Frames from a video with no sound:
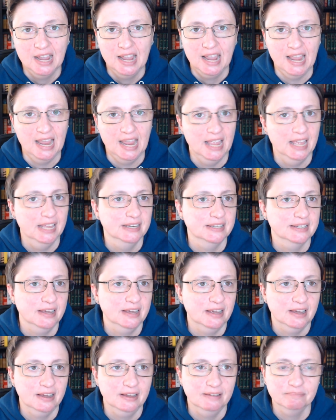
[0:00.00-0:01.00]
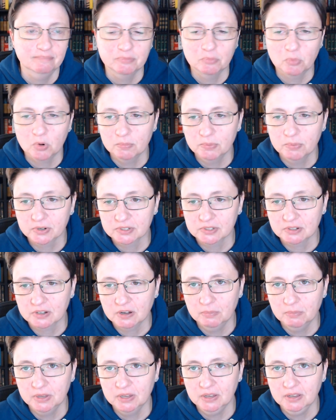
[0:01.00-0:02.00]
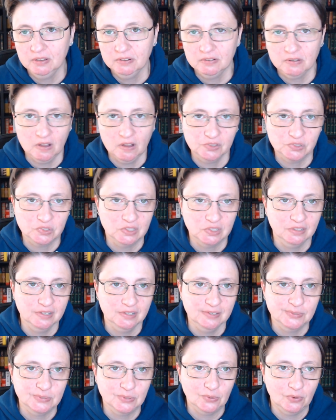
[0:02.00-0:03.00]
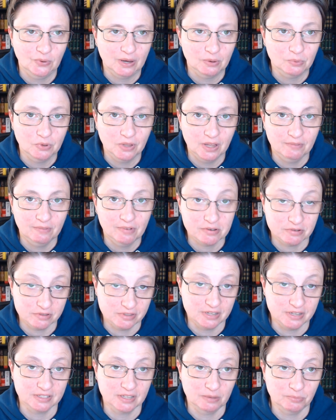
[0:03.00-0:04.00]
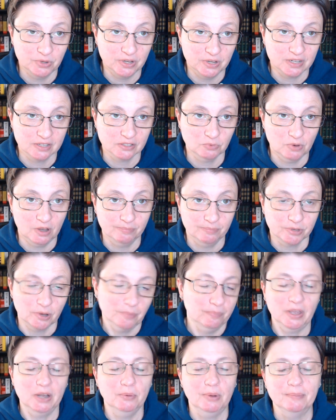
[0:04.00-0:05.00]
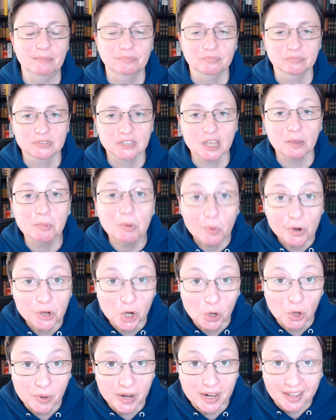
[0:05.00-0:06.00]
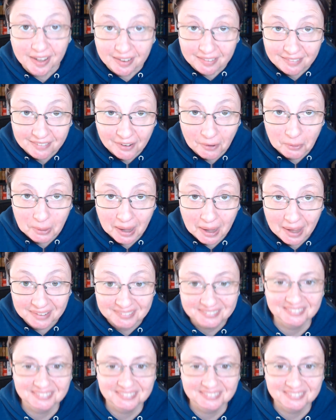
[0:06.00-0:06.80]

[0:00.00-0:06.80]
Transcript: And uh, more books are coming in constantly. So, I will have other things I'm reading as well. So, anyway, tell me what you're reading, okay?